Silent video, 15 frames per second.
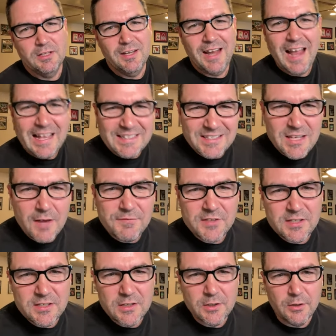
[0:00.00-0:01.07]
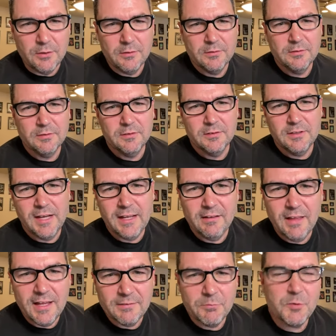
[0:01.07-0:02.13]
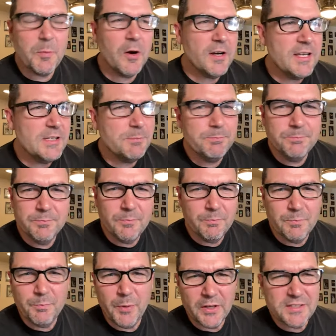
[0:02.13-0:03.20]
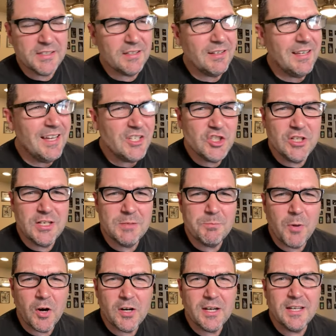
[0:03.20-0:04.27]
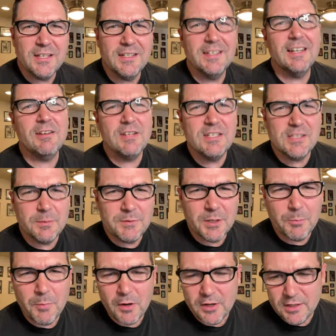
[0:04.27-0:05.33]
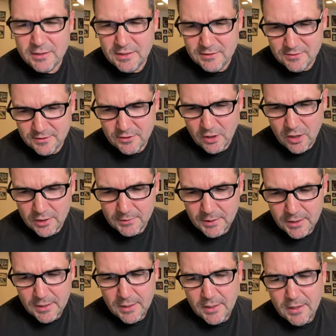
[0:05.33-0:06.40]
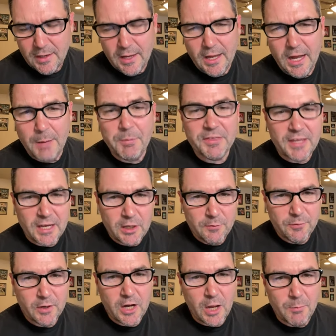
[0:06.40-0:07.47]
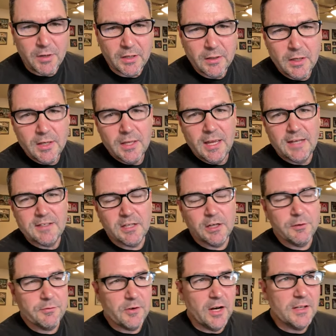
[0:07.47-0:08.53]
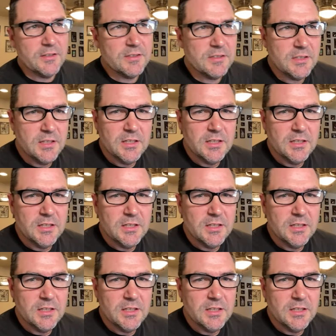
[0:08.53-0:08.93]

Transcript: I had stuff to do. I had a lot. Sparky's butt's itching and barking, and now he's up there barking. He's the dog. But thank you for coming, and tell your friends